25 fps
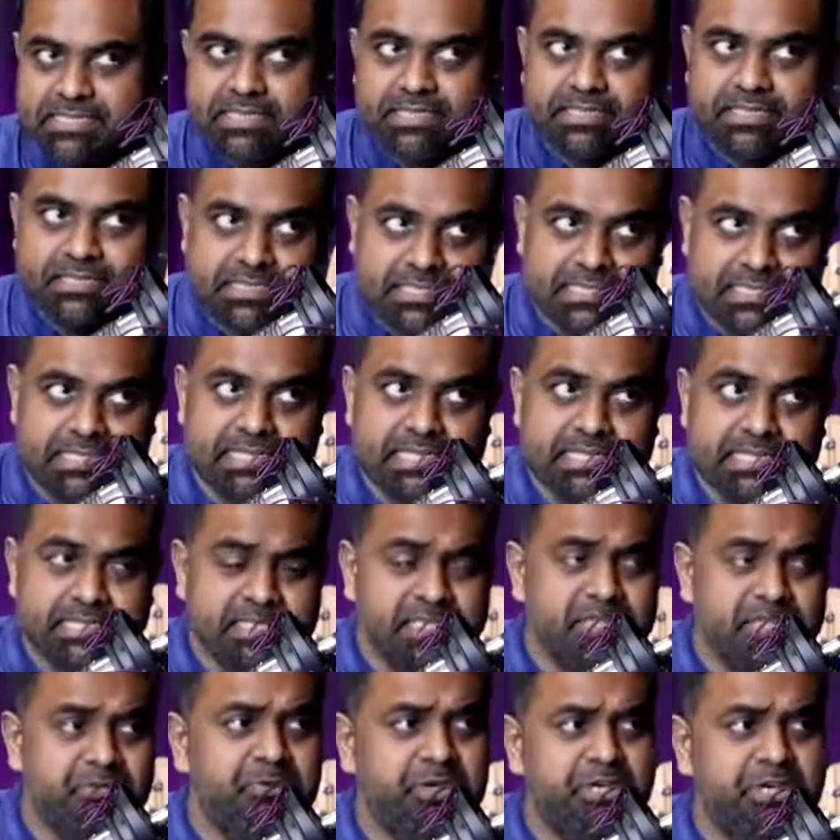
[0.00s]
In this
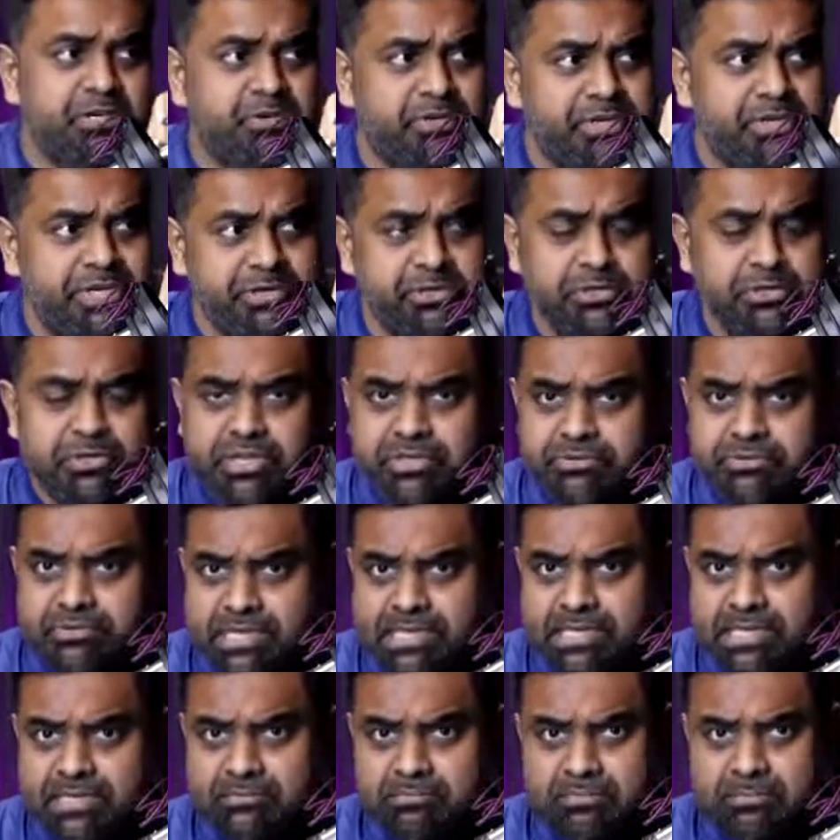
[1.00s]
lesson, we are going to
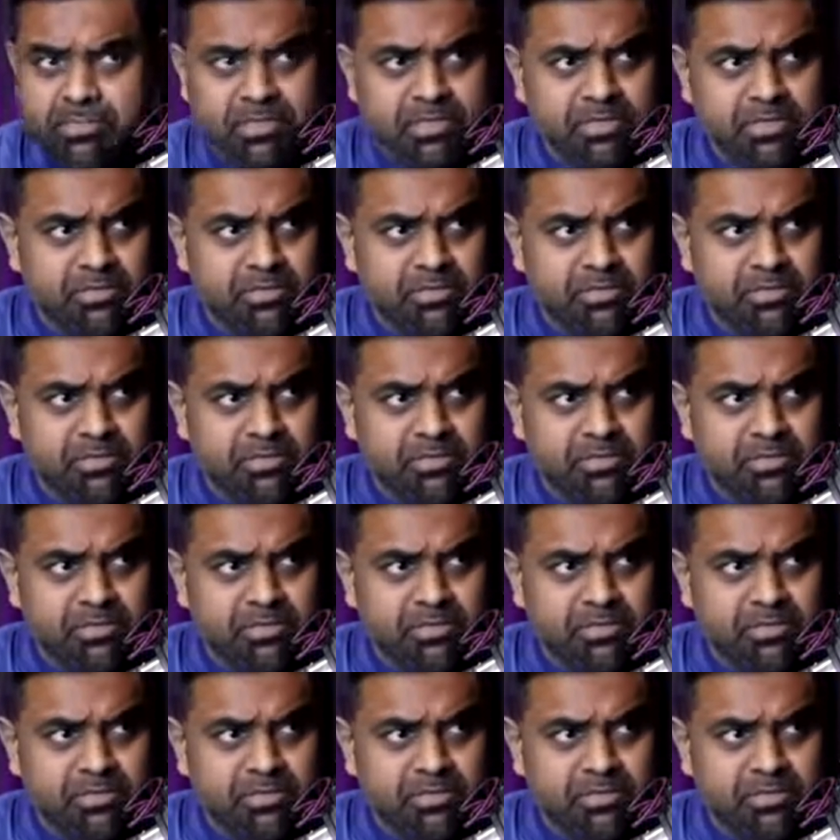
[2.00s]
develop